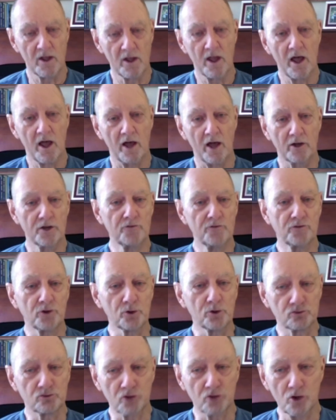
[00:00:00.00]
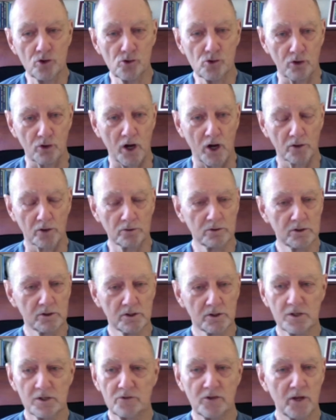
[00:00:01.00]
And if you do grow,
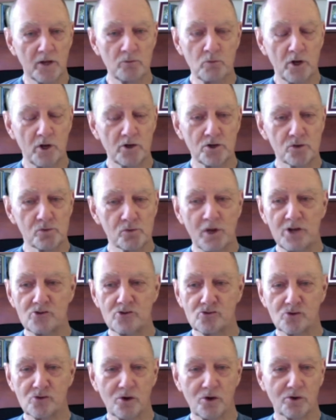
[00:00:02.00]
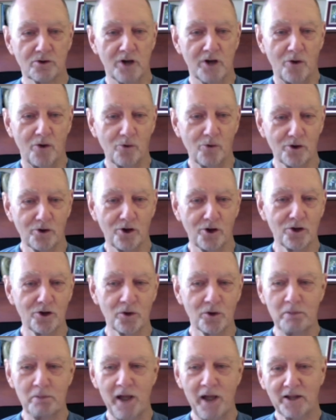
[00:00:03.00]
then when you reach your goal, you'll look
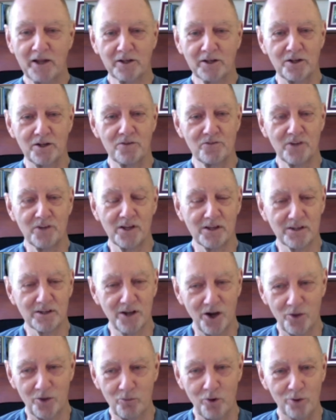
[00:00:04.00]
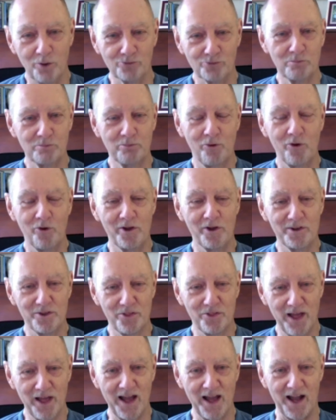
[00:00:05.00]
back at it and think, God, what's the point of
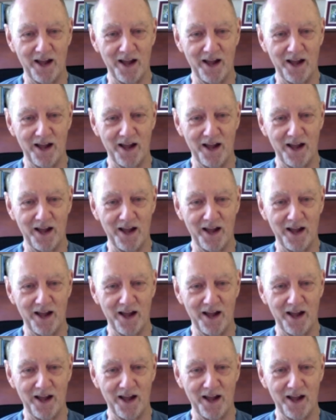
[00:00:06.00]
that?